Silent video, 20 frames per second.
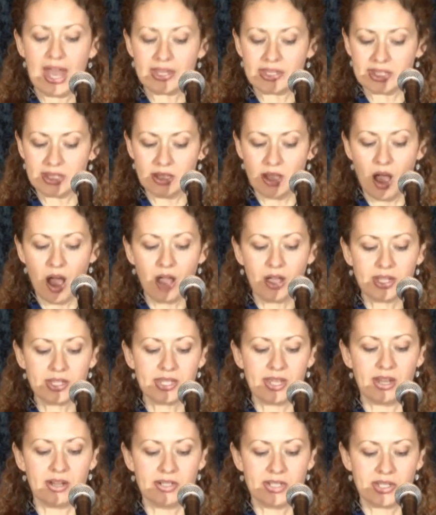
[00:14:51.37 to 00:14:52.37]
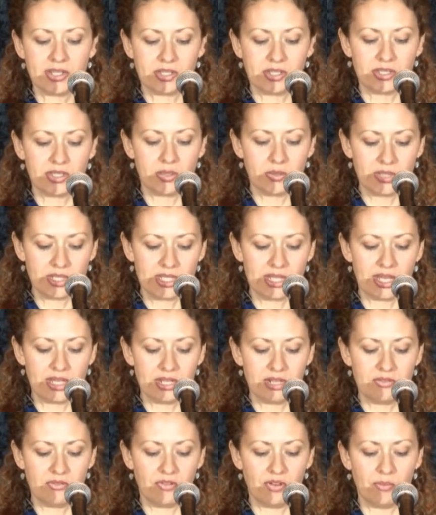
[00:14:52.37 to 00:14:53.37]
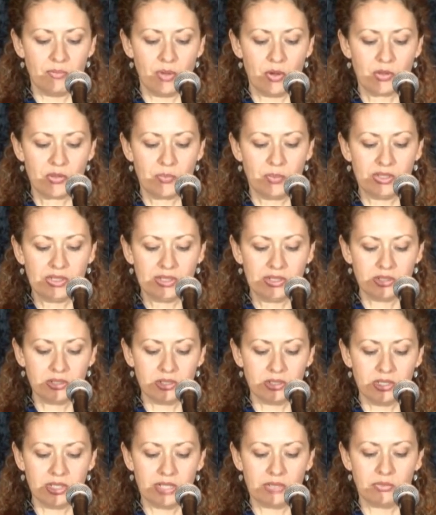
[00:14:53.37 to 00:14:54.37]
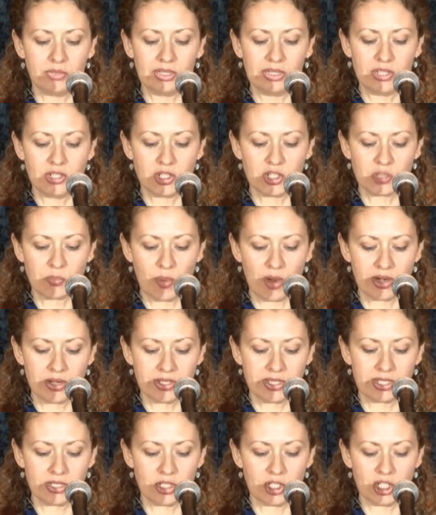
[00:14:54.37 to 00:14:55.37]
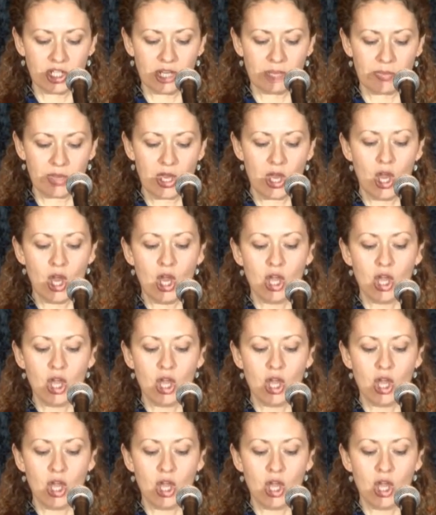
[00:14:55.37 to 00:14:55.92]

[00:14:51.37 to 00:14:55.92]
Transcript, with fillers: as long as they are disassociated from both political and religious partisanship,